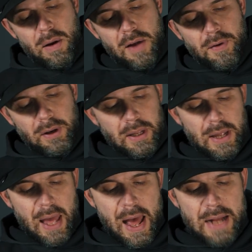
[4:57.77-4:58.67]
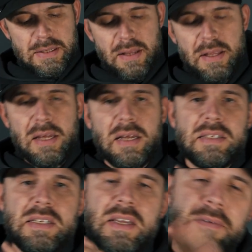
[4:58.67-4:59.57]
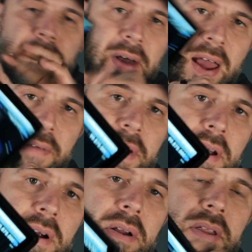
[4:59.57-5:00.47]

if you're looking at the CM5 here,